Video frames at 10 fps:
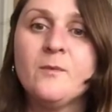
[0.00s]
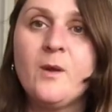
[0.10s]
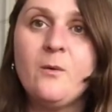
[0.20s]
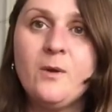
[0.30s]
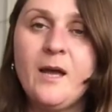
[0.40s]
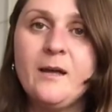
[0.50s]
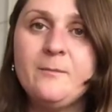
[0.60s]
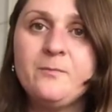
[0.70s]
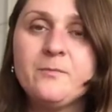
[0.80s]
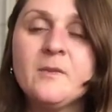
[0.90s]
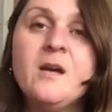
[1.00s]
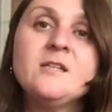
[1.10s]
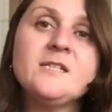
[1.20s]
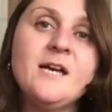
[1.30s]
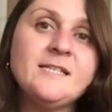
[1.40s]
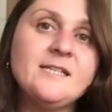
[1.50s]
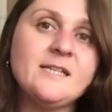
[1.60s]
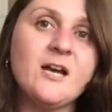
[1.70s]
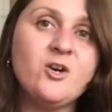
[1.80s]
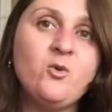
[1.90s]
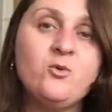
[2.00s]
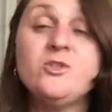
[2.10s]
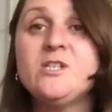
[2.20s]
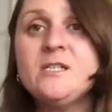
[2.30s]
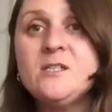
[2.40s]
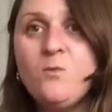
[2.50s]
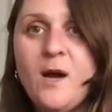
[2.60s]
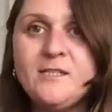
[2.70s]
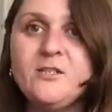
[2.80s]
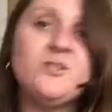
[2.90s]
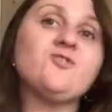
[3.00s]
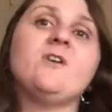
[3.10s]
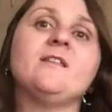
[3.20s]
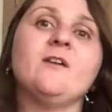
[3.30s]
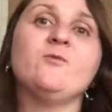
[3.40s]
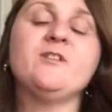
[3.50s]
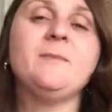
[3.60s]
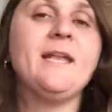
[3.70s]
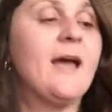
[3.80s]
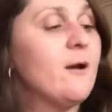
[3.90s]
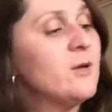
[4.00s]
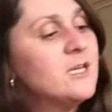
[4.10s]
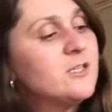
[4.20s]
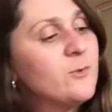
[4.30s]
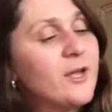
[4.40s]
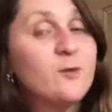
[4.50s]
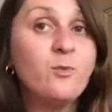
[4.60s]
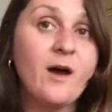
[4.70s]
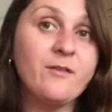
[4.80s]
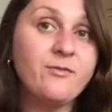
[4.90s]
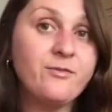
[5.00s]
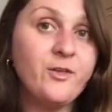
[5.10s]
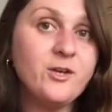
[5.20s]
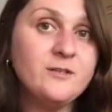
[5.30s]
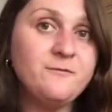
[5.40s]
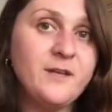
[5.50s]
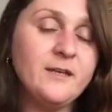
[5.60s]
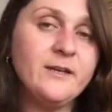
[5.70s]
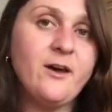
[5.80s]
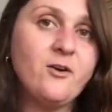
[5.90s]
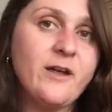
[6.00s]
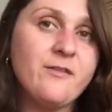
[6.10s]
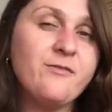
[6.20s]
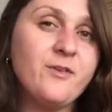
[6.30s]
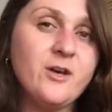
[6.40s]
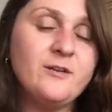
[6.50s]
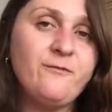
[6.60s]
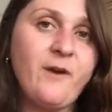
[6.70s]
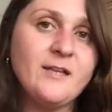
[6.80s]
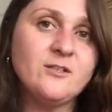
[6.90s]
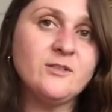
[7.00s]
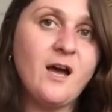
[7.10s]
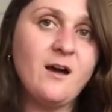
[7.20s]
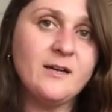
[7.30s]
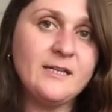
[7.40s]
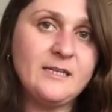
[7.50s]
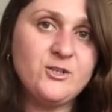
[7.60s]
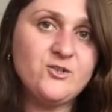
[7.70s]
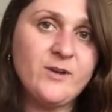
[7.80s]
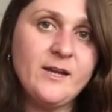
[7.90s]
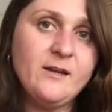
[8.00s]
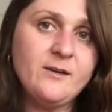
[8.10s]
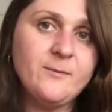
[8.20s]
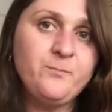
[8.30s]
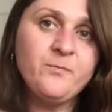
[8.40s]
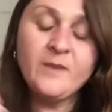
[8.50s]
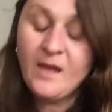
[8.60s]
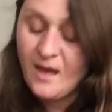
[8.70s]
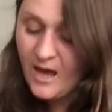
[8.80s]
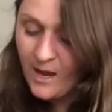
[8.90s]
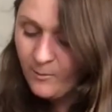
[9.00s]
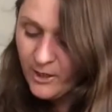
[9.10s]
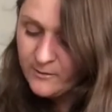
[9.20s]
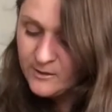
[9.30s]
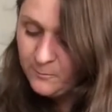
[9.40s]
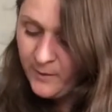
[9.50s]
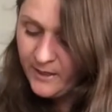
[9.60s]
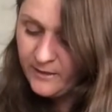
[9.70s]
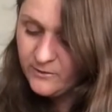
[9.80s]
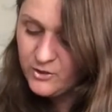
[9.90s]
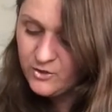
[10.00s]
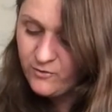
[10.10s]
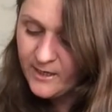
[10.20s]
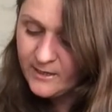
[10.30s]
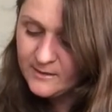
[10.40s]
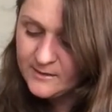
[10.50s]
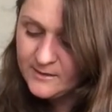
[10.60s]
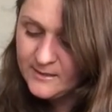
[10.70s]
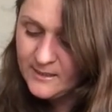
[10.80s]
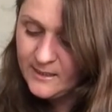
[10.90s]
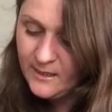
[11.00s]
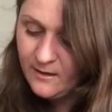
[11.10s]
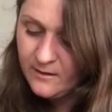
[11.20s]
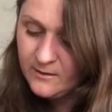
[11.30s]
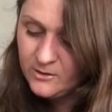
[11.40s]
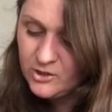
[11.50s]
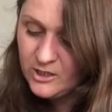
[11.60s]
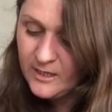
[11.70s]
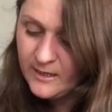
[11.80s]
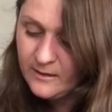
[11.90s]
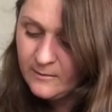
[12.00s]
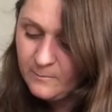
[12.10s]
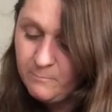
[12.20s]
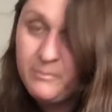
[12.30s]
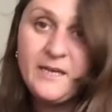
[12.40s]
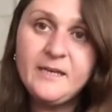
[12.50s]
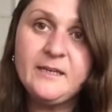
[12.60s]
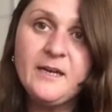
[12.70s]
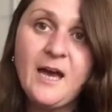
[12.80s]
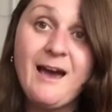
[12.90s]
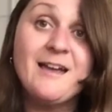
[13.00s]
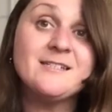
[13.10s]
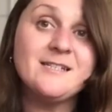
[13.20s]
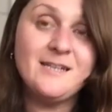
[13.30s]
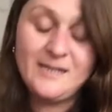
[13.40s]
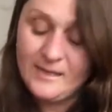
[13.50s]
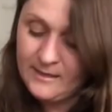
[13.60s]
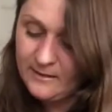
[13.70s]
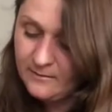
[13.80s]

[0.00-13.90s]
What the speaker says: Okay, so that is our chord G. So why don't you try that with me now? So we're going to put our 3rd finger on our 3rd fret on the high E string, and we're going to pick the strings D, G, B, and E